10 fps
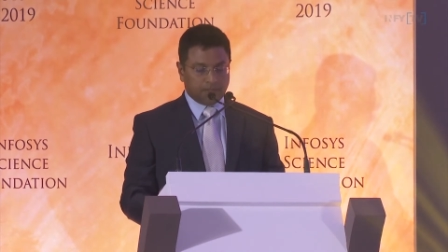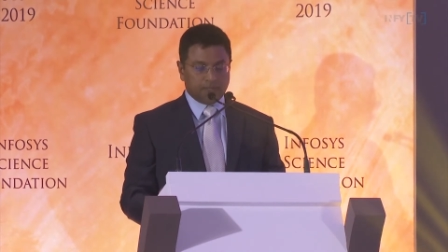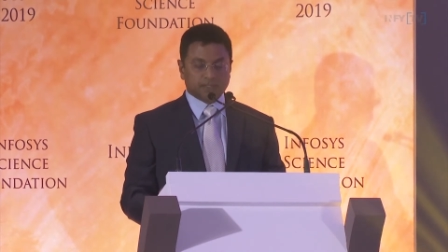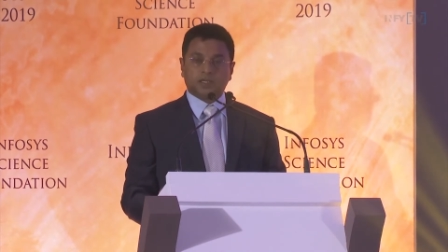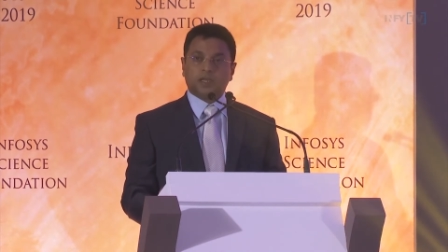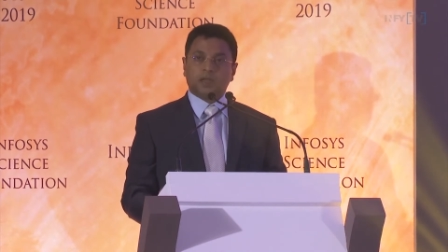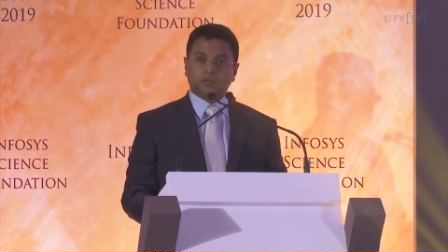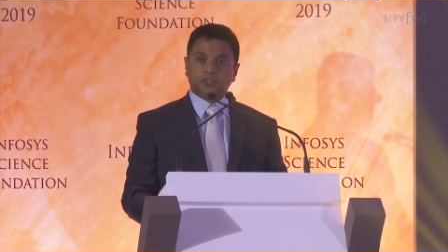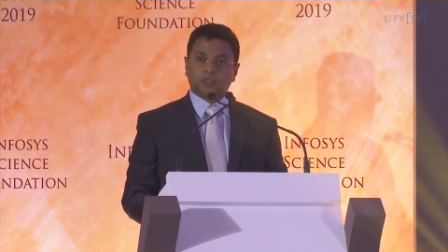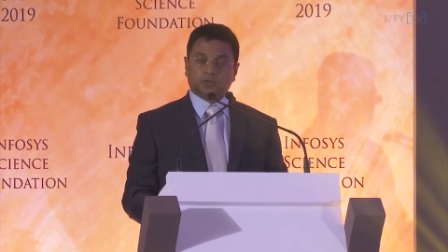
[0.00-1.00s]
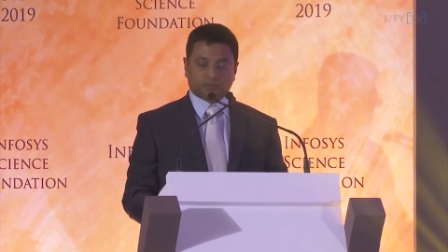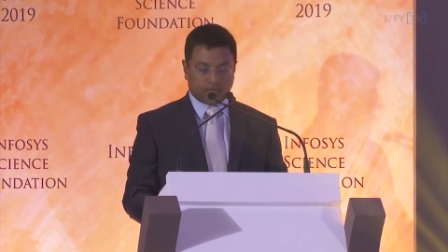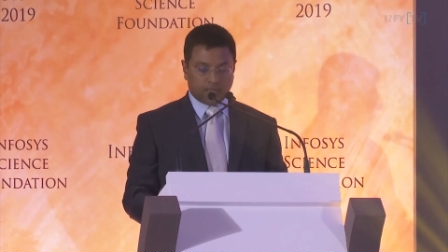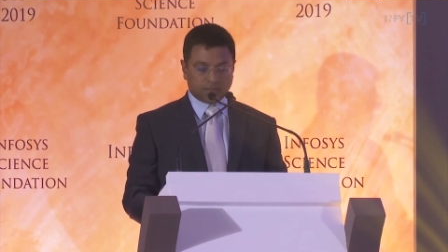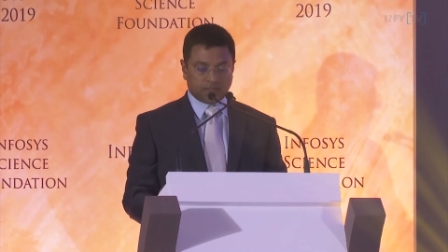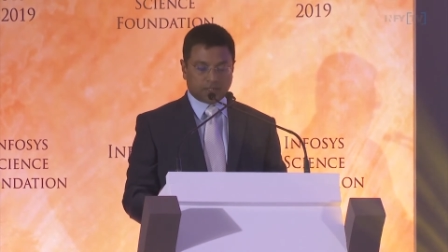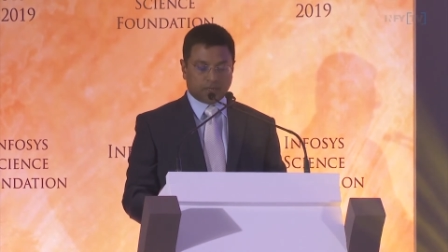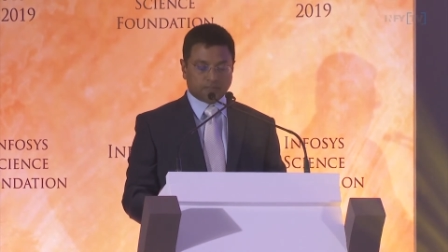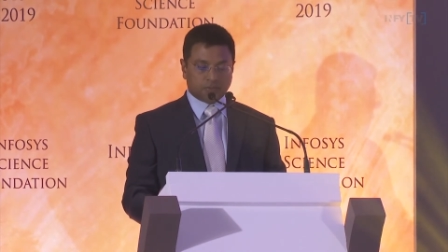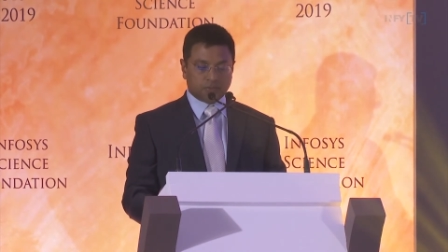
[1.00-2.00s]
He's an alumnus of IIT
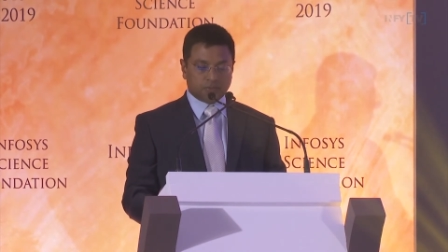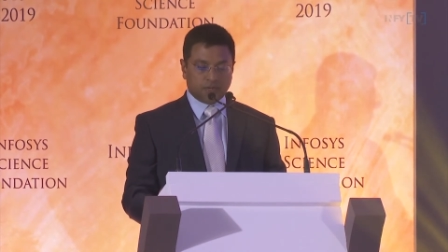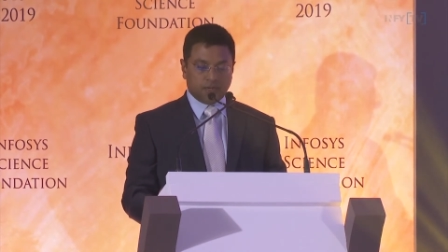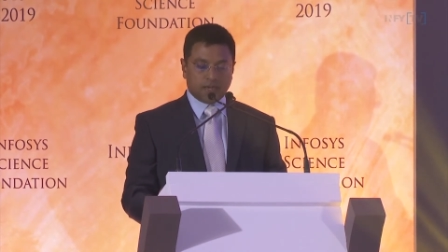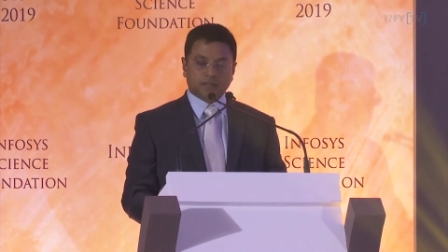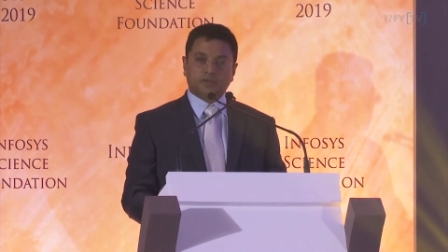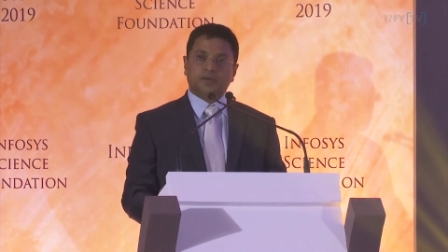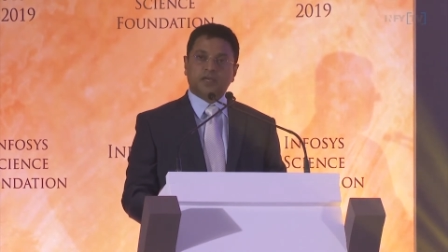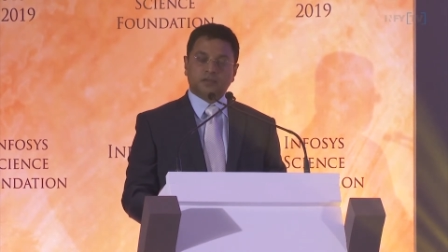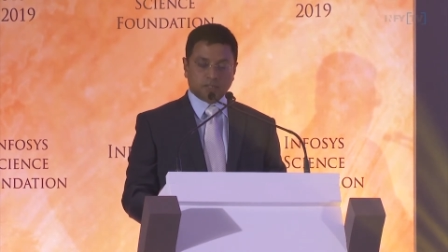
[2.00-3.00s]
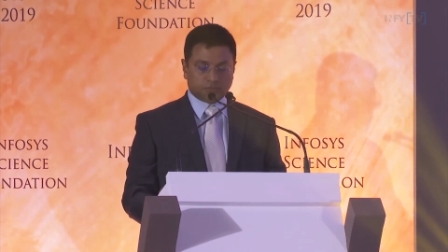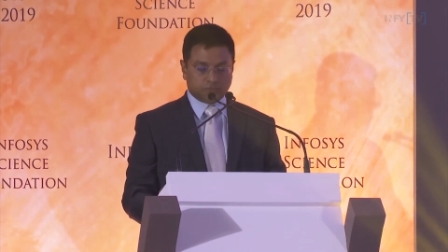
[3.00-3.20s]
Kanpur and the Vanderbilt